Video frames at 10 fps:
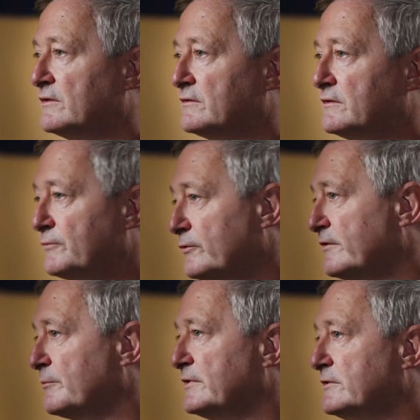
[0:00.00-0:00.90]
The first
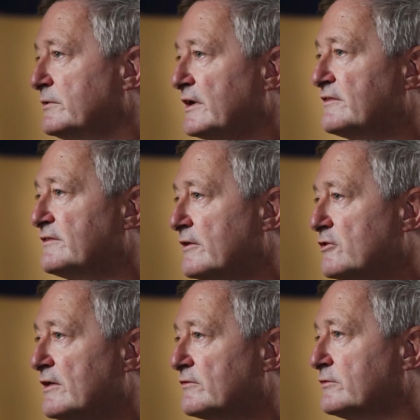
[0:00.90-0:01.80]
thing we do at ICIJ
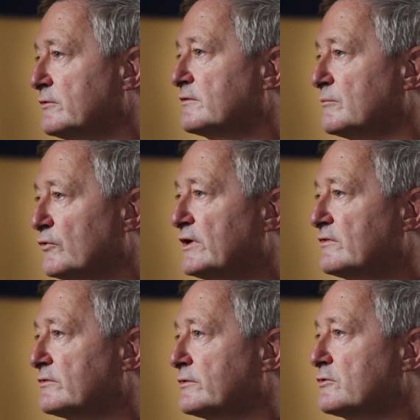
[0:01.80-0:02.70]
is to do some
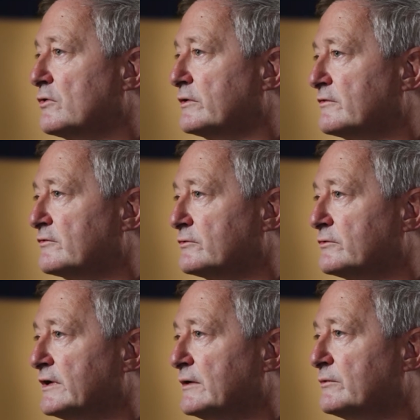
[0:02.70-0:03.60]
research on a
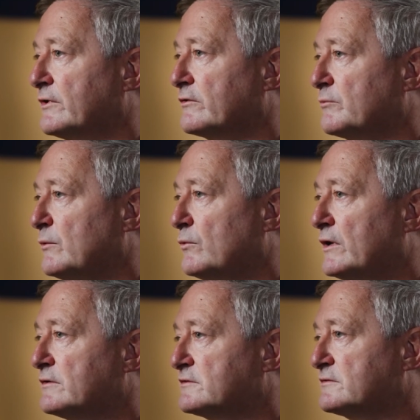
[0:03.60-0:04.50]
story because we
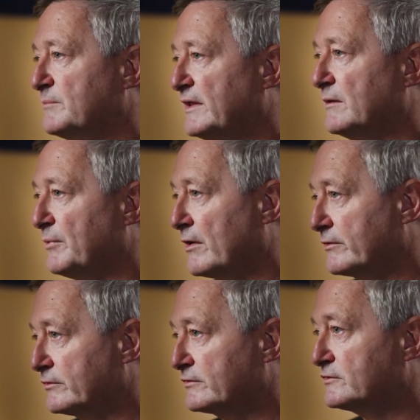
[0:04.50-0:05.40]
want the media
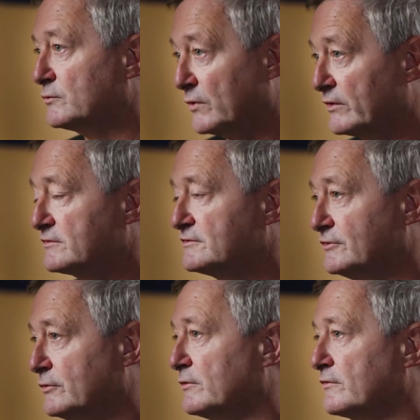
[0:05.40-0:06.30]
partners to want
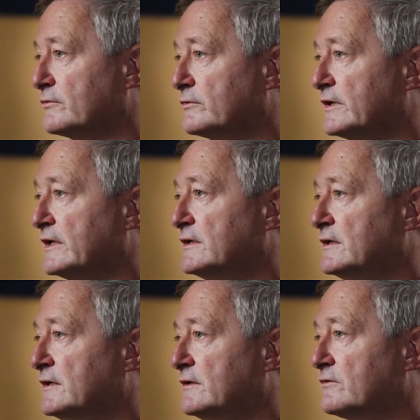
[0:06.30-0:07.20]
to do the story.
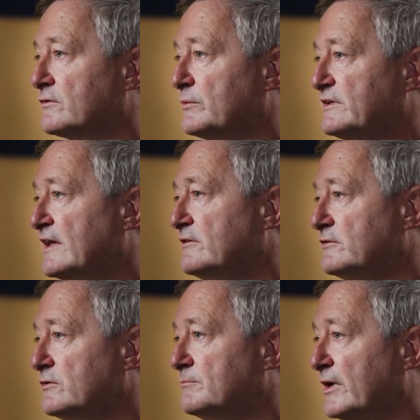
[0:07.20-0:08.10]
So we tend to
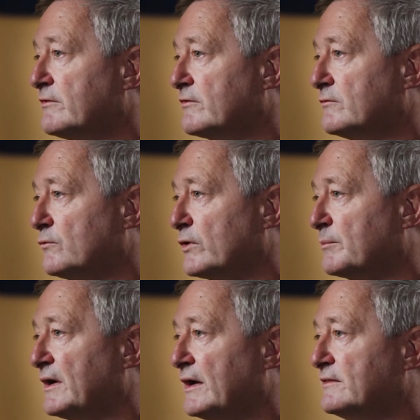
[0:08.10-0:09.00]
do months of
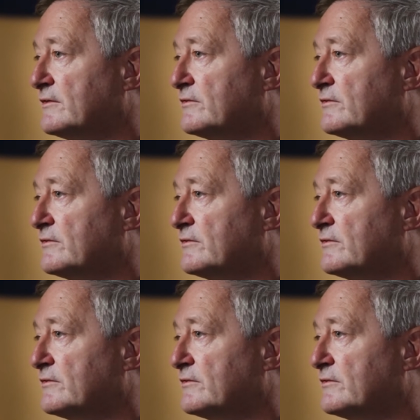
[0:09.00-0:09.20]
work behind the